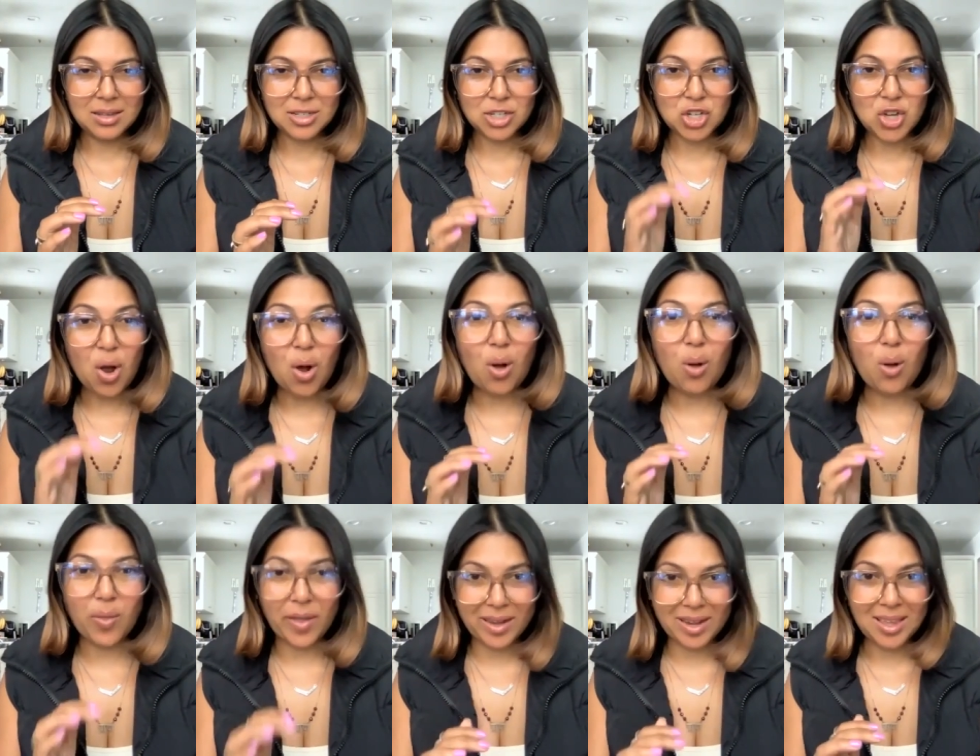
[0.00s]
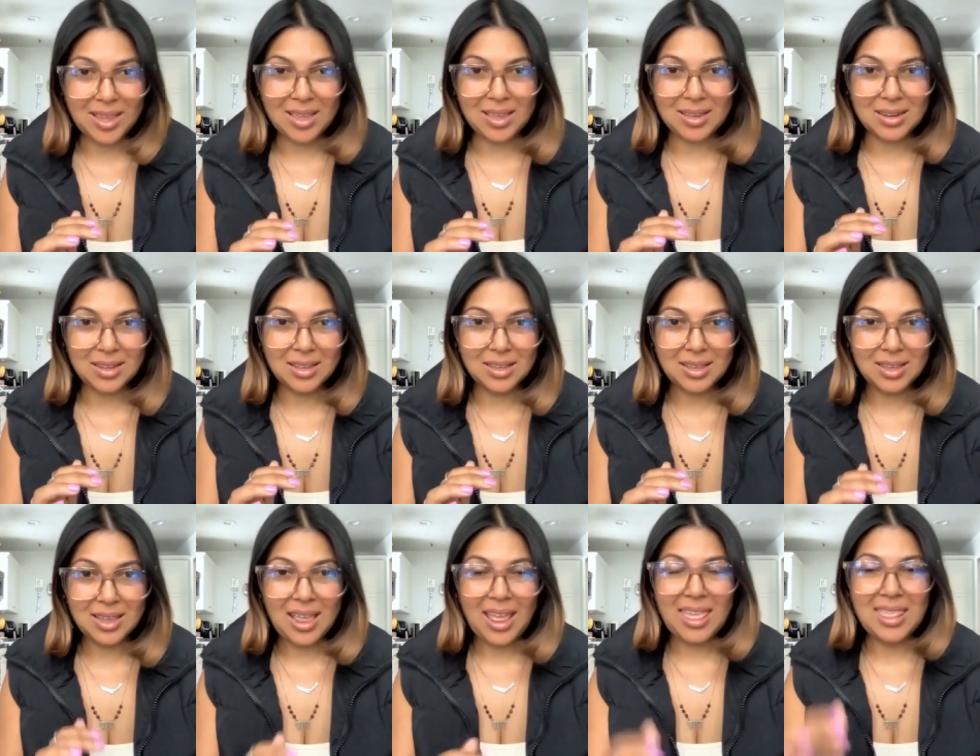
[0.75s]
to call that in.
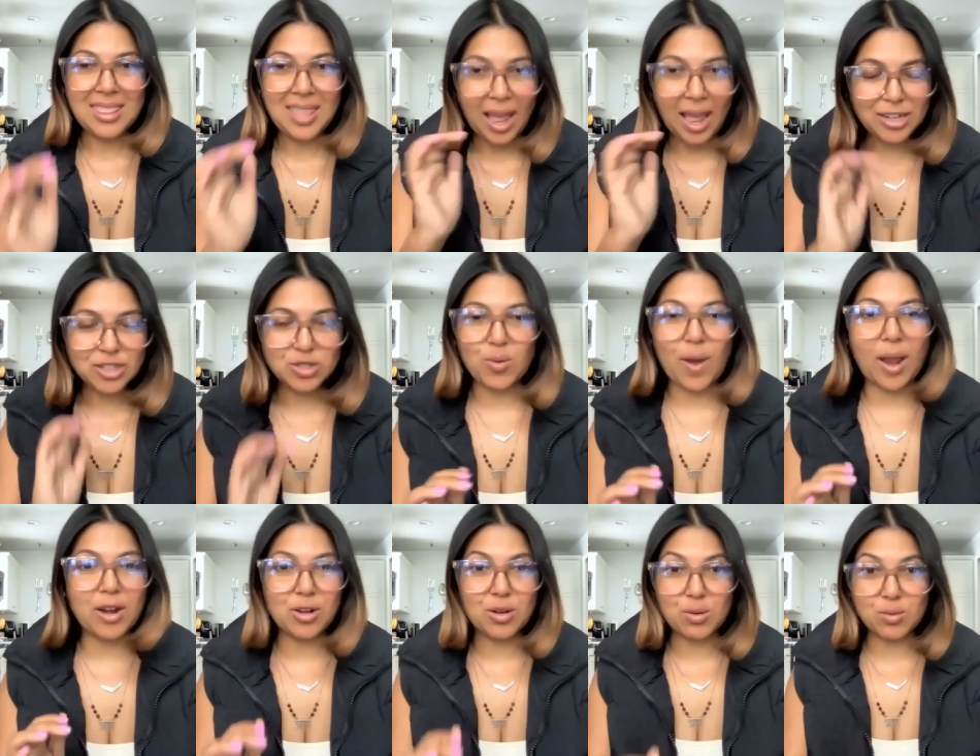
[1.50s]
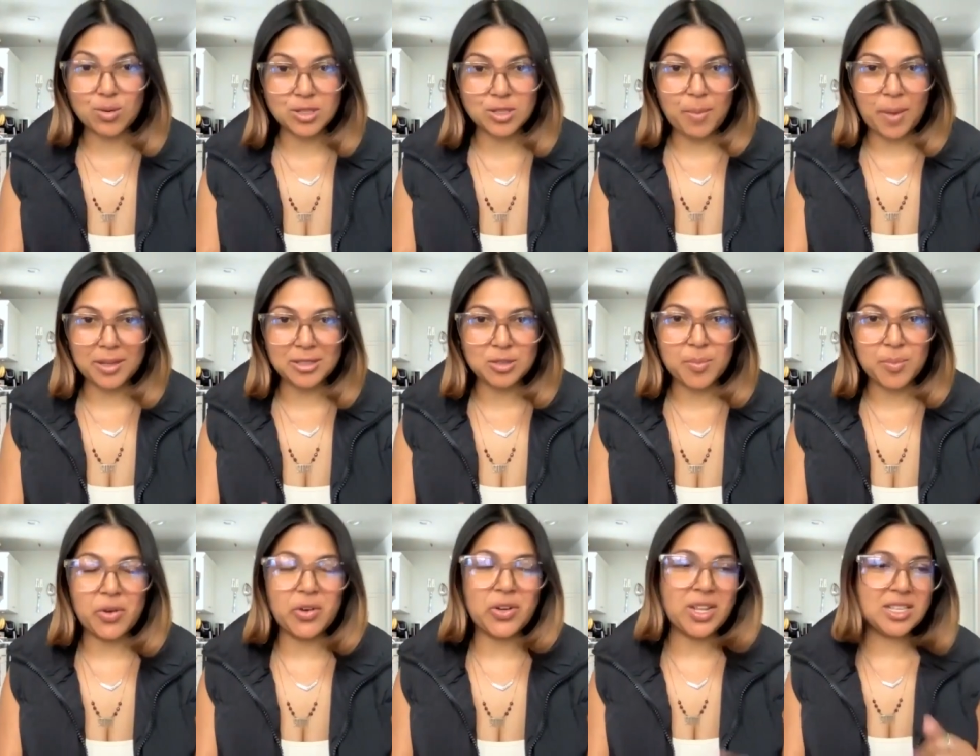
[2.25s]
That is radical
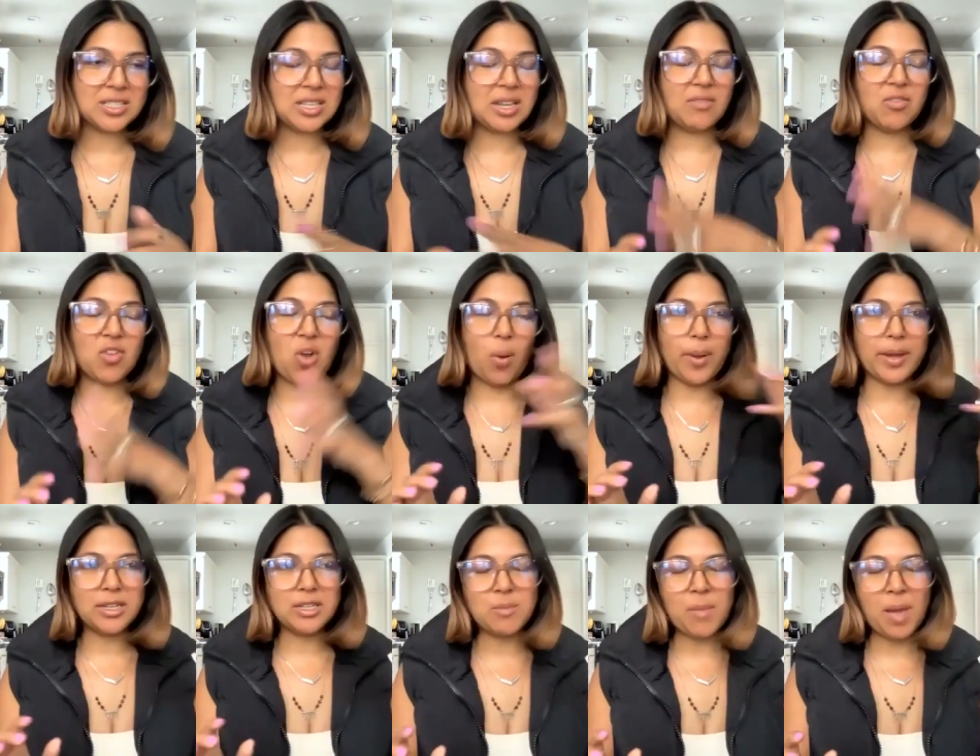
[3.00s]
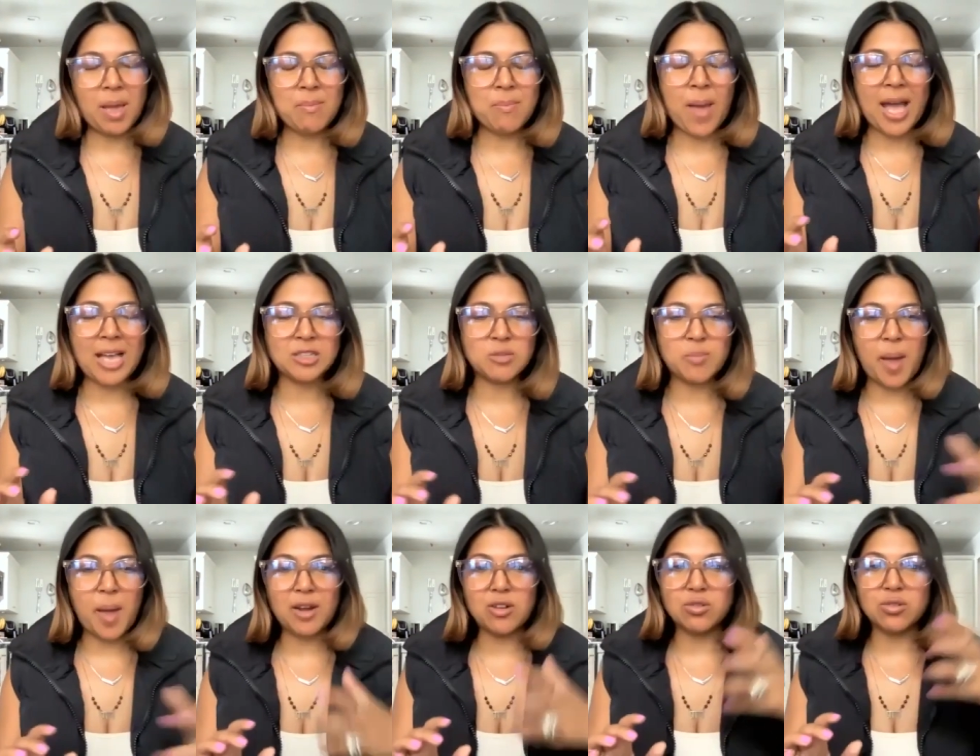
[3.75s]
responsibility instead of going to my
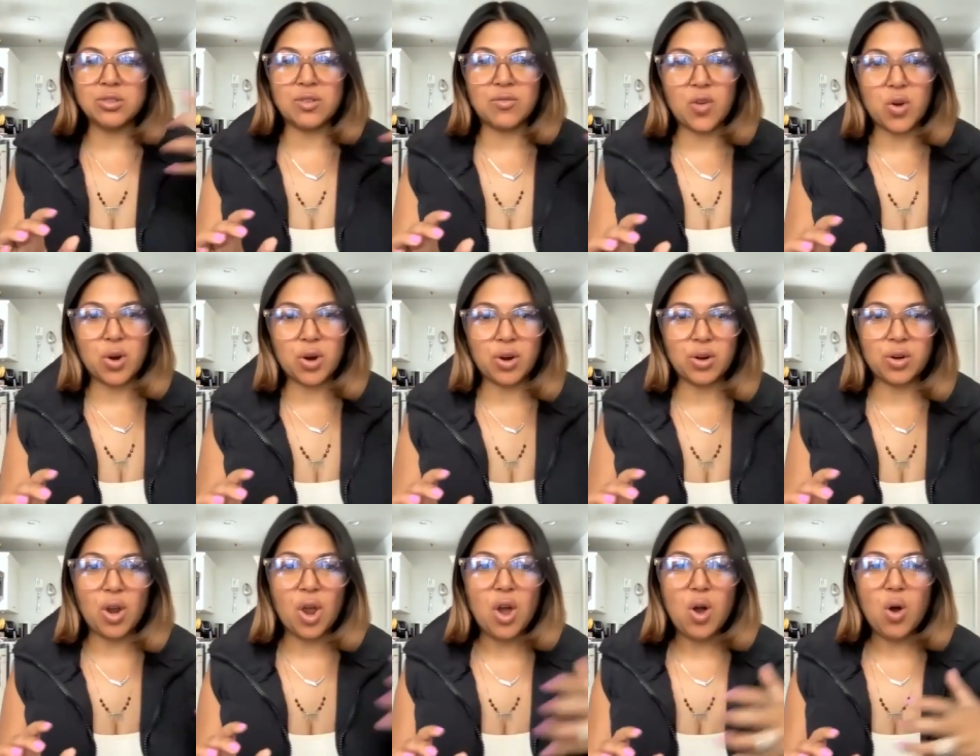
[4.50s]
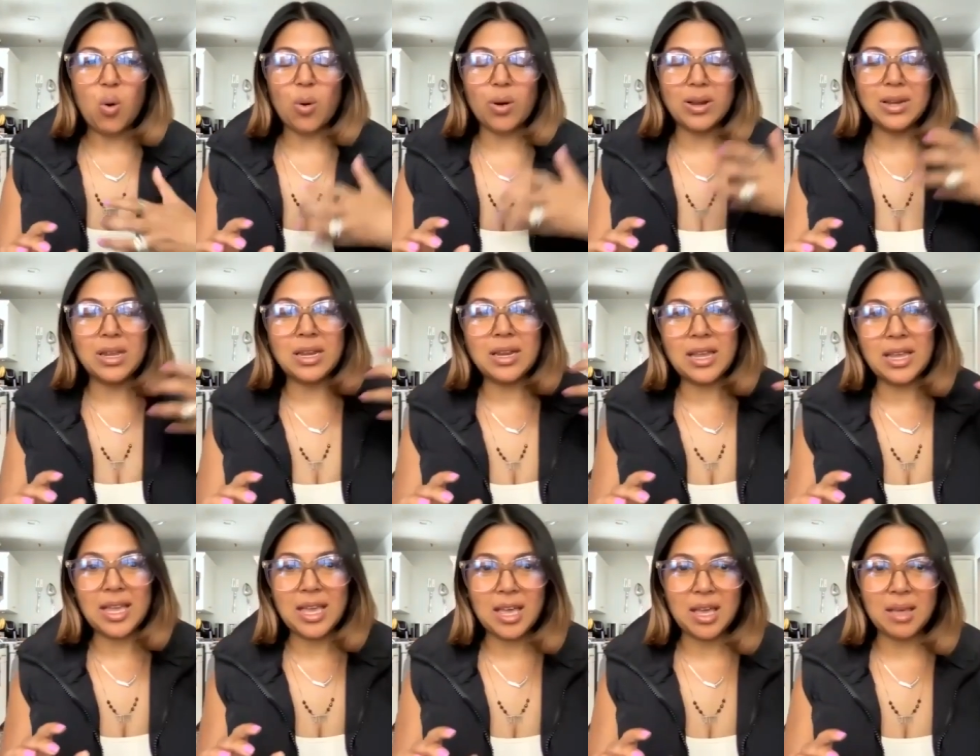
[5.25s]
past patterns of hurt or
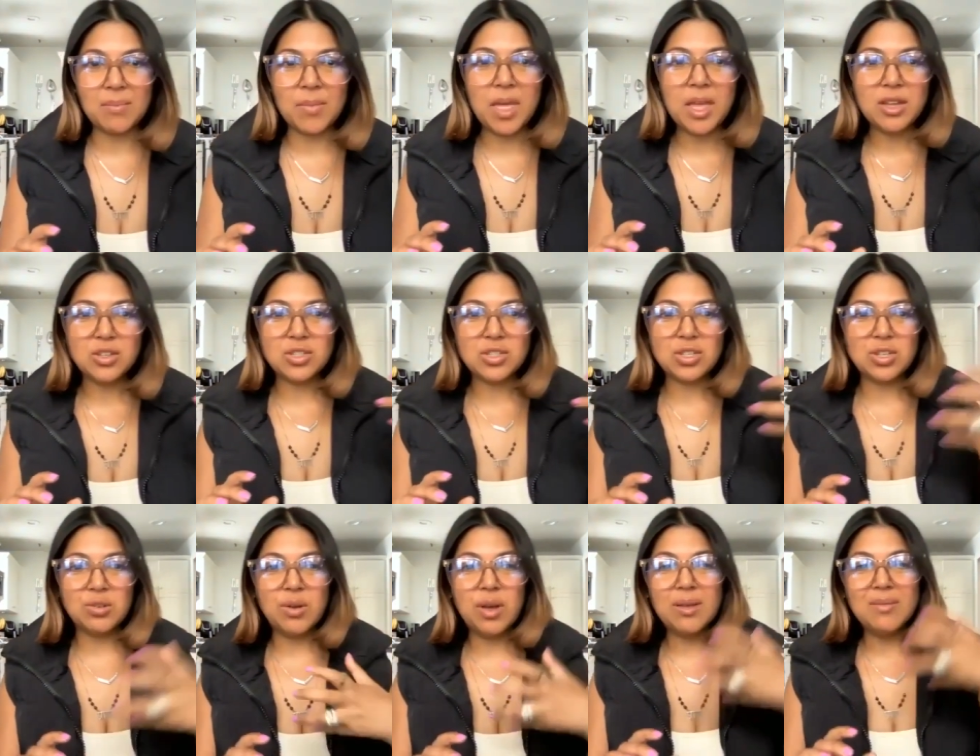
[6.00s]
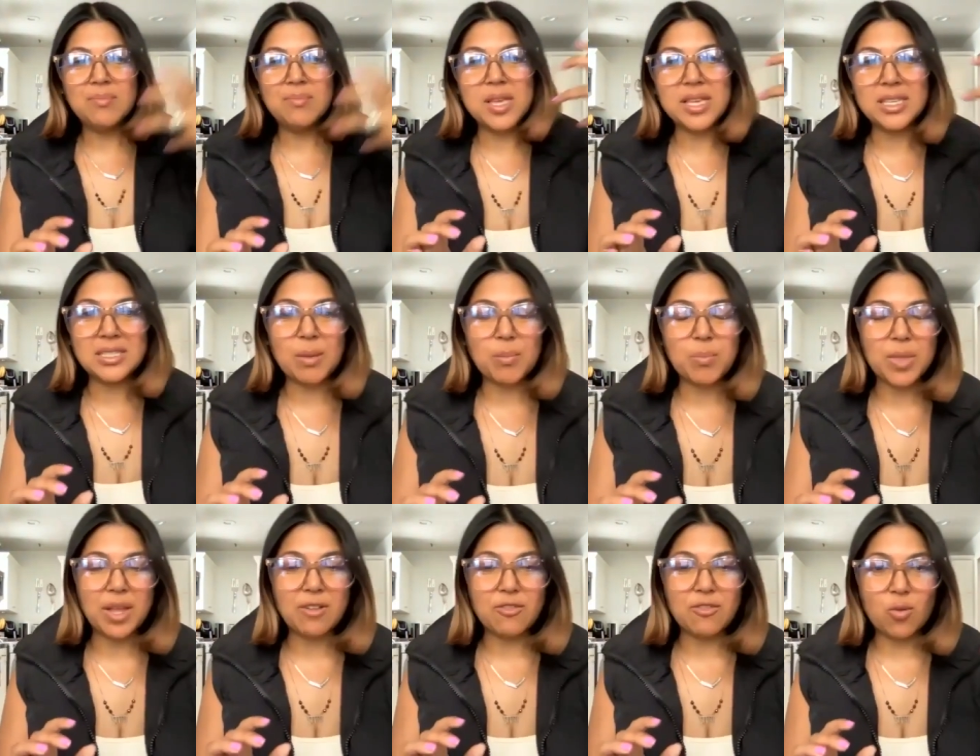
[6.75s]
needing him to be
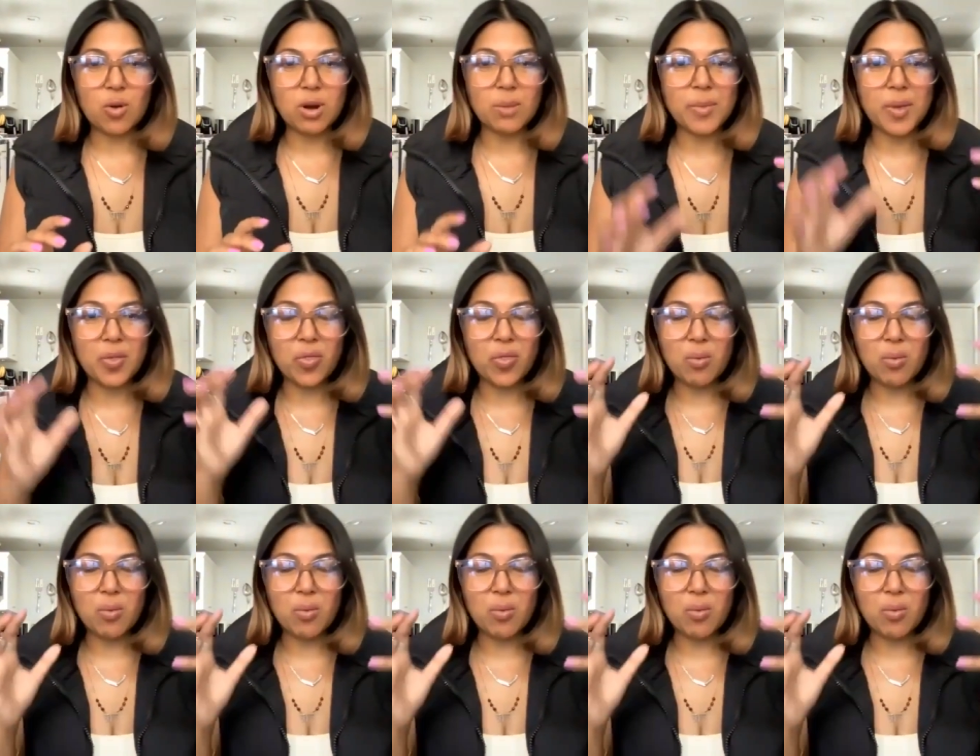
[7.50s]
something for me.